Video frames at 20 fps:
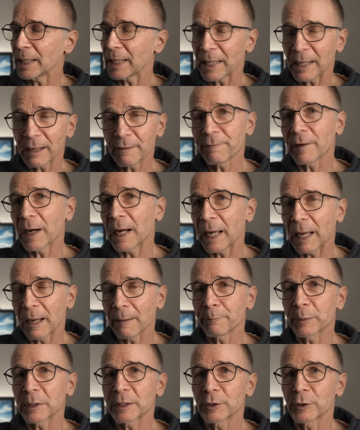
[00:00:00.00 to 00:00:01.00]
if I
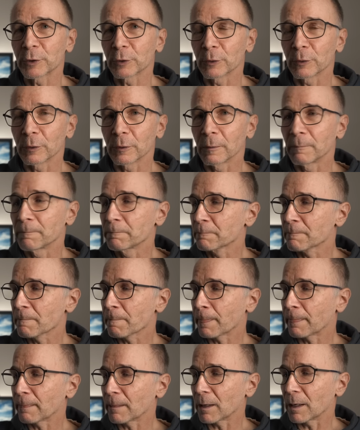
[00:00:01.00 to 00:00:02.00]
happen to
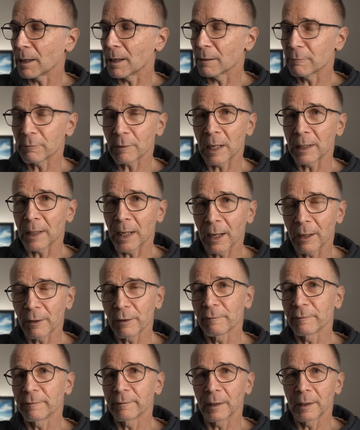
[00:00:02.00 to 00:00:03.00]
run out
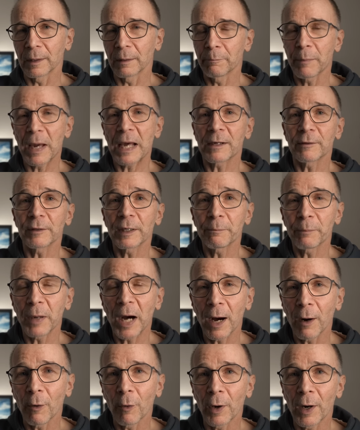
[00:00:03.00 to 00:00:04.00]
of battery
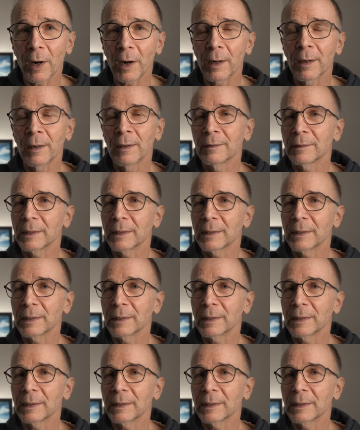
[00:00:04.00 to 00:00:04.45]
power,